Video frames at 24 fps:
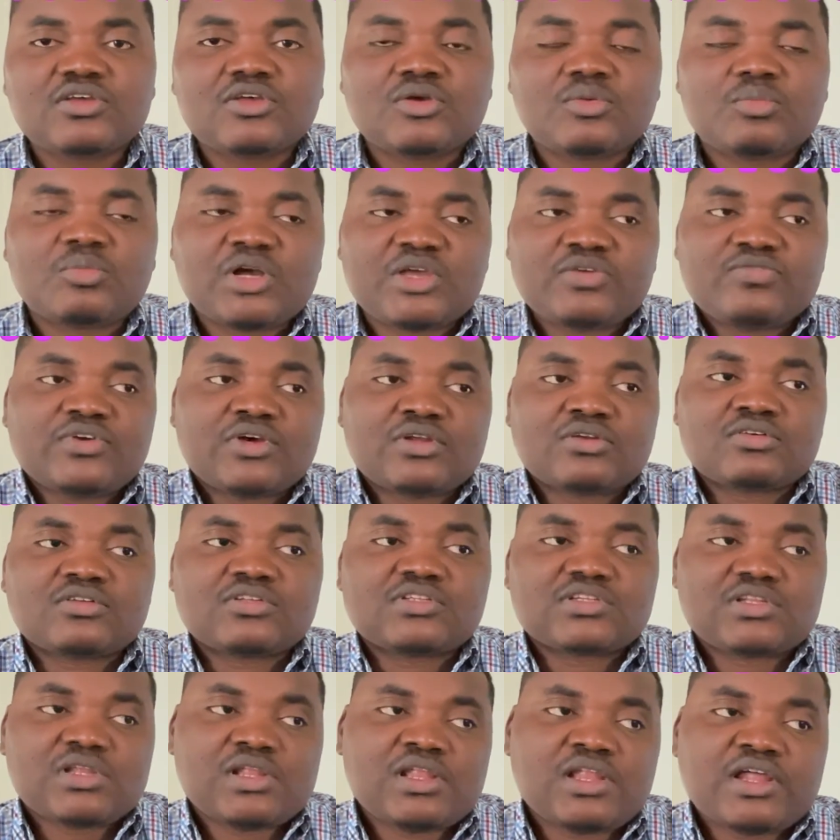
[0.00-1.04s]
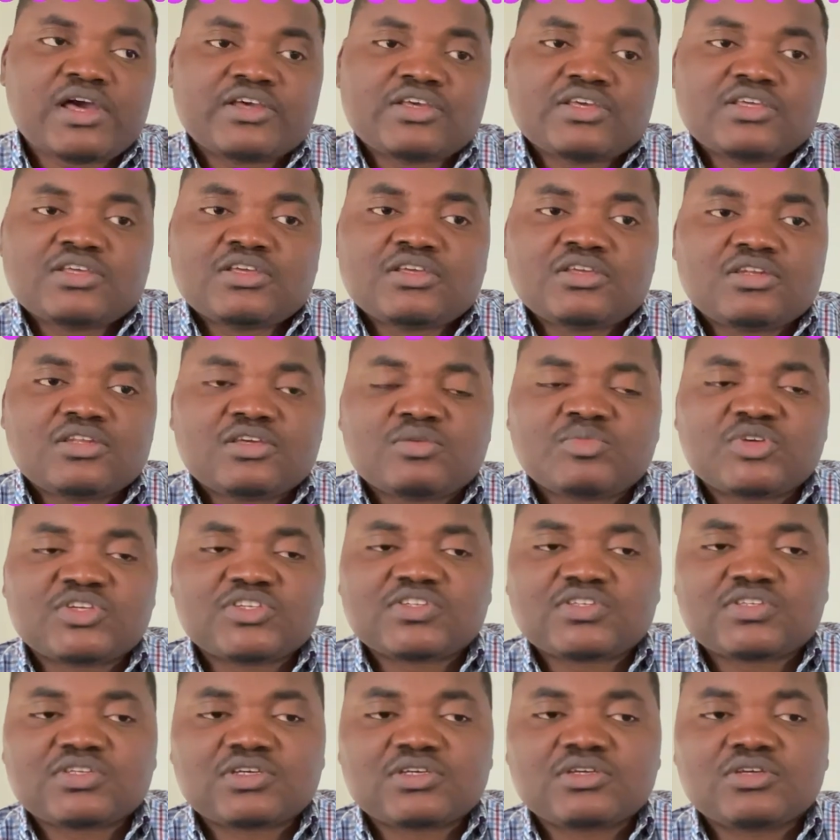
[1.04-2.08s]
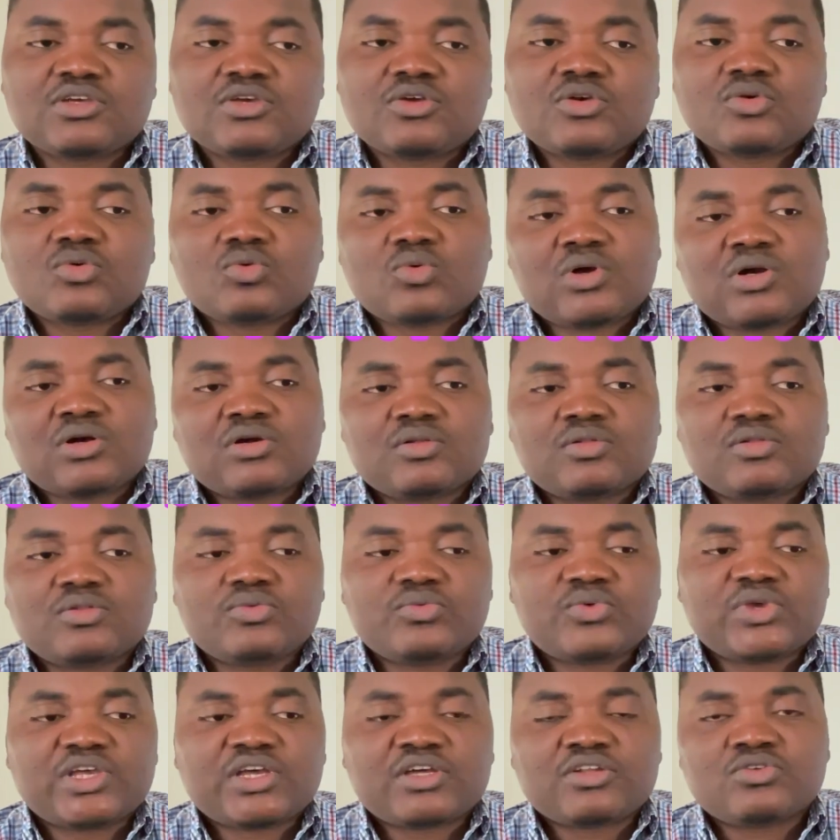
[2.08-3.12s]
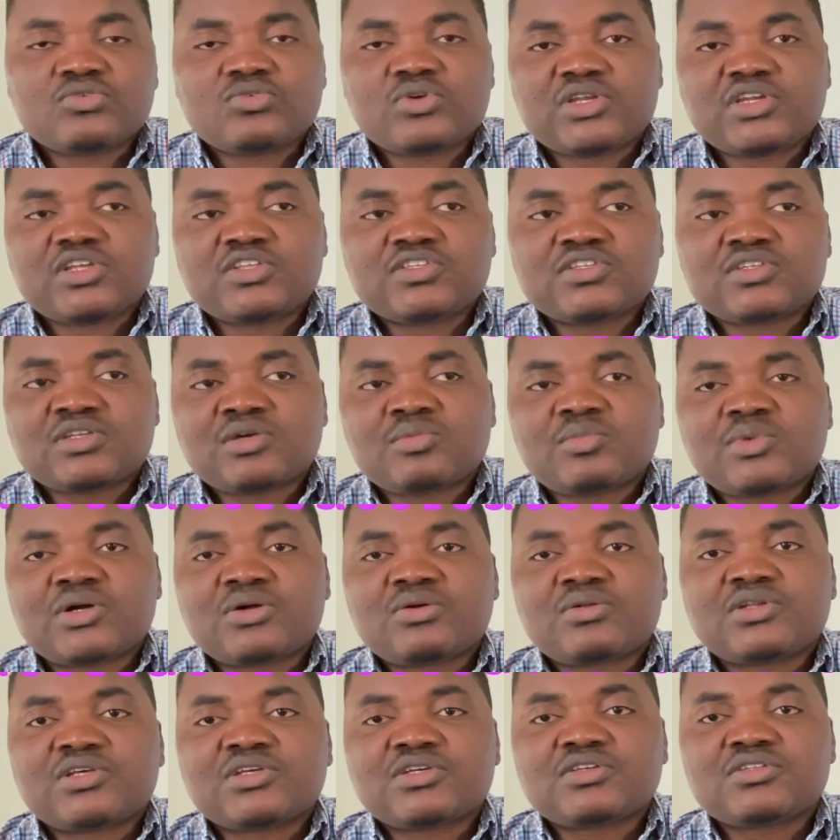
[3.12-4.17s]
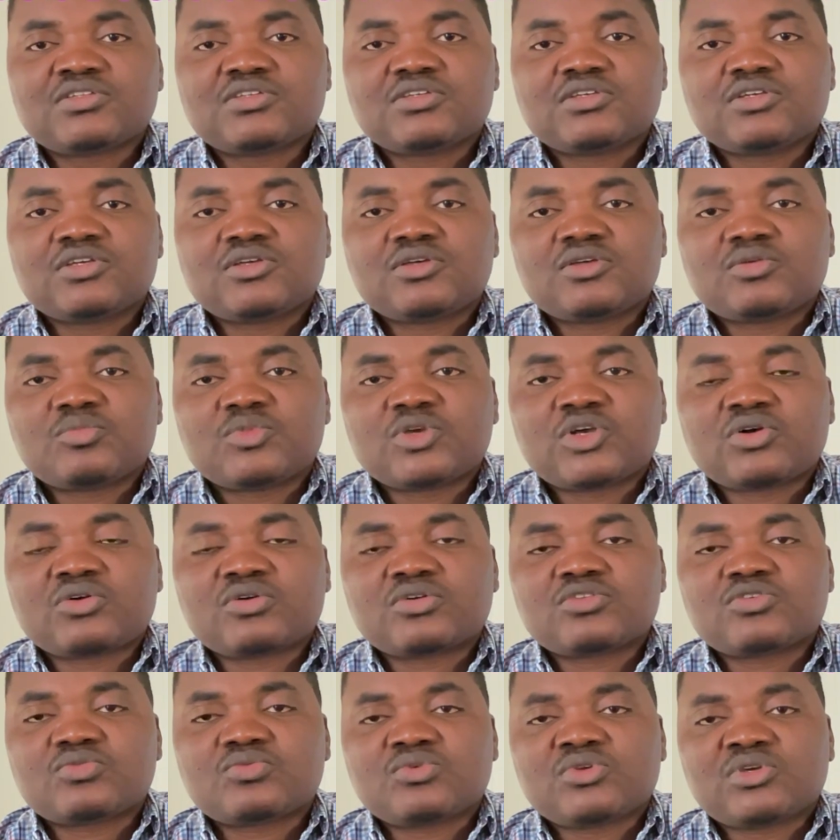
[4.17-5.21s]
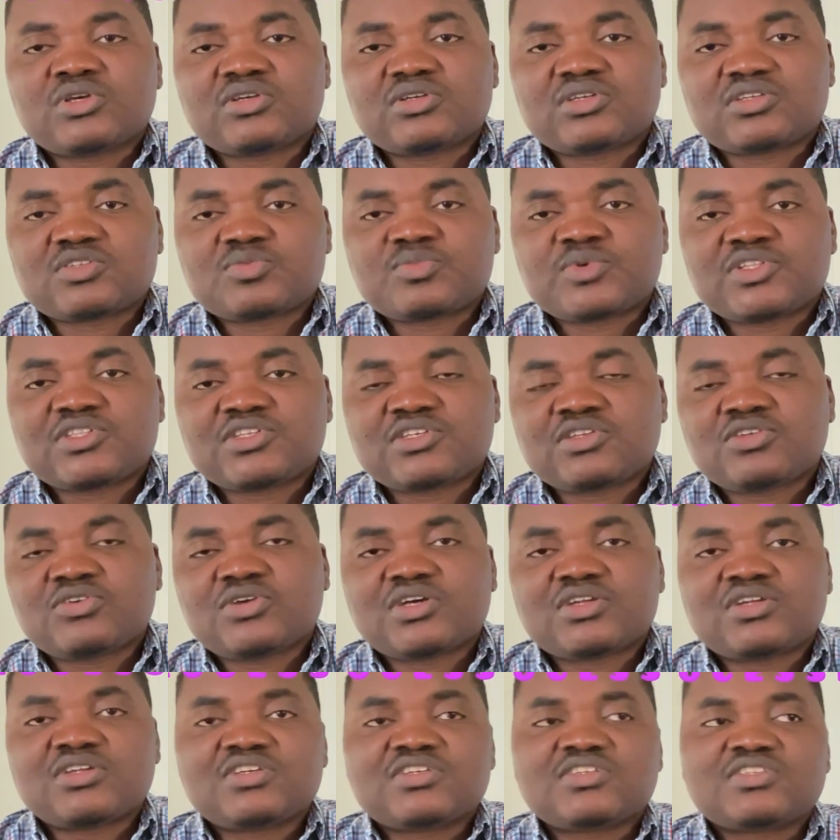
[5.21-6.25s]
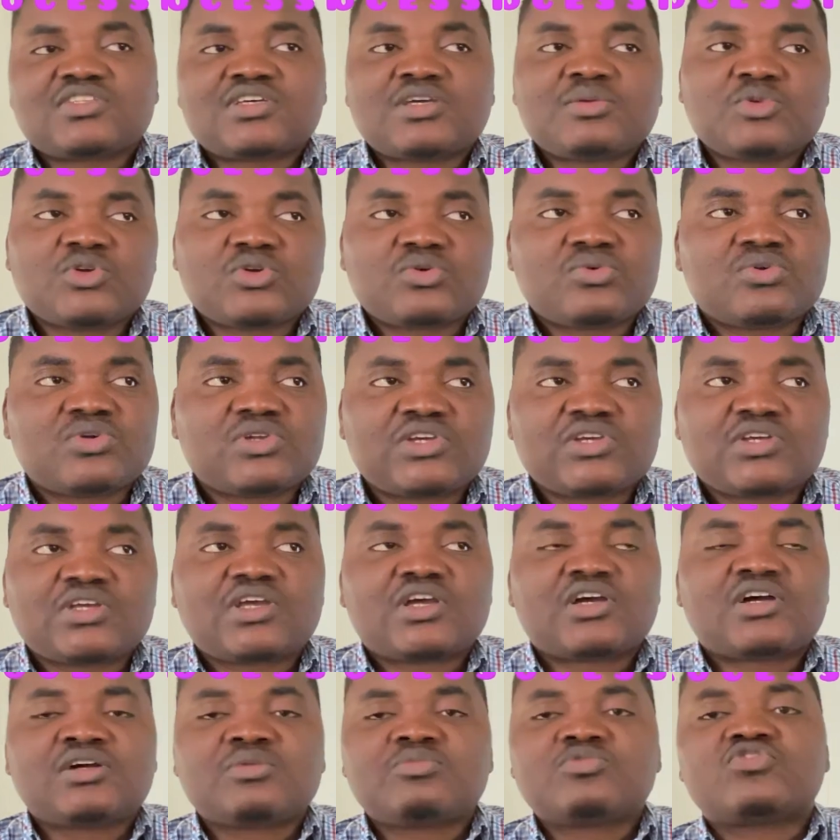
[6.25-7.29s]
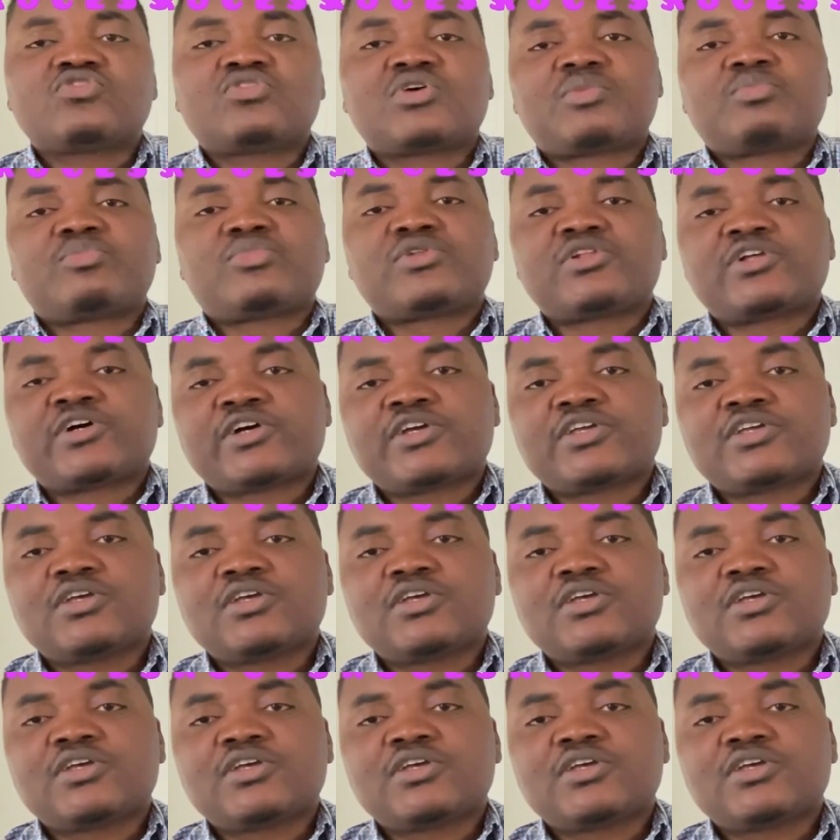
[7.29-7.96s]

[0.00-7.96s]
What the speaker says: But if you're not lucky, they may say, well, we can't do anything about it because we are expecting you at this time, you couldn't come, so apply